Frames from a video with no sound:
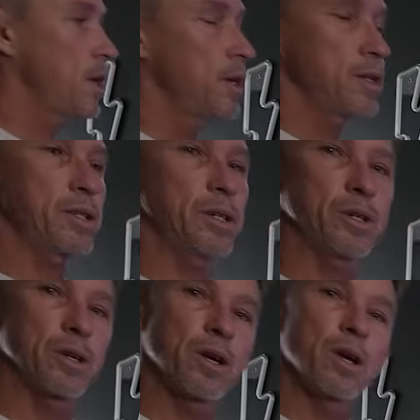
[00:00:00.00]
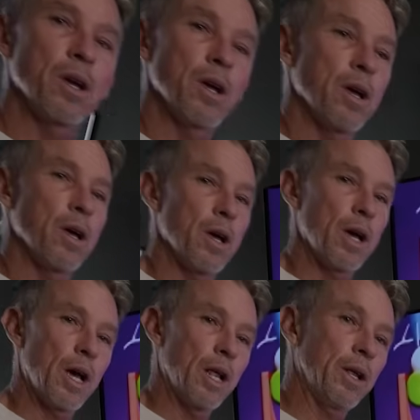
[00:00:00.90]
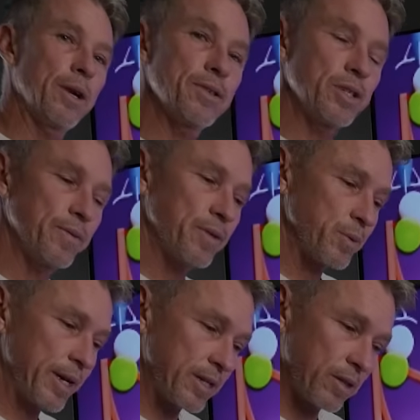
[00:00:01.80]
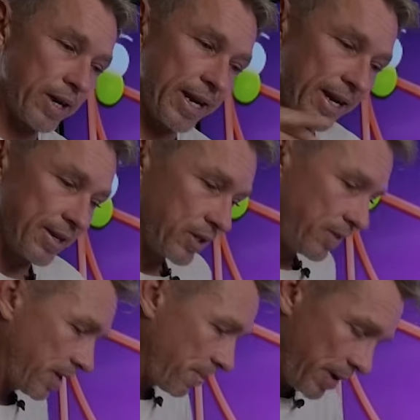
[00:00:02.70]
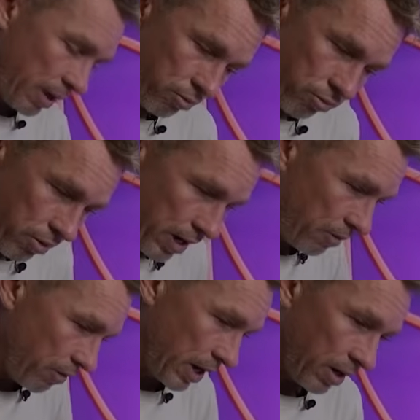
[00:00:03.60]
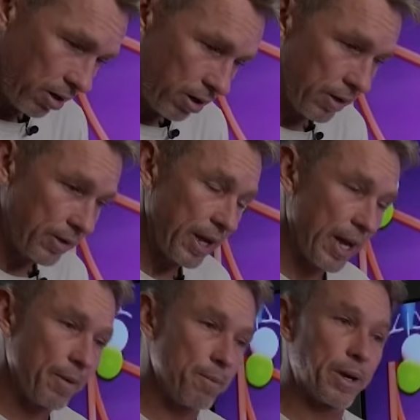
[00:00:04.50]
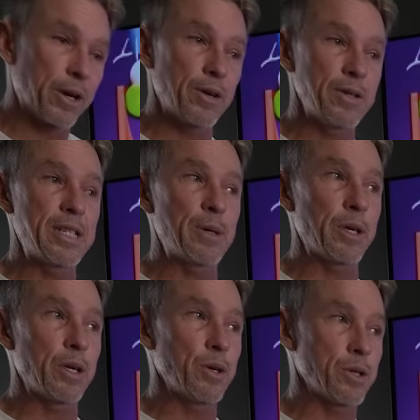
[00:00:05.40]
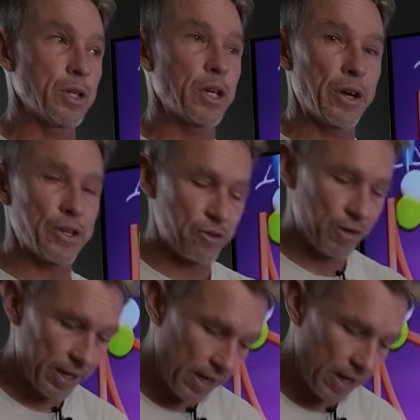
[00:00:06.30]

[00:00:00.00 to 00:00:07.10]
So a lot of surfers, when they start getting into surf, they paddle really hard, and because they were used to going straight,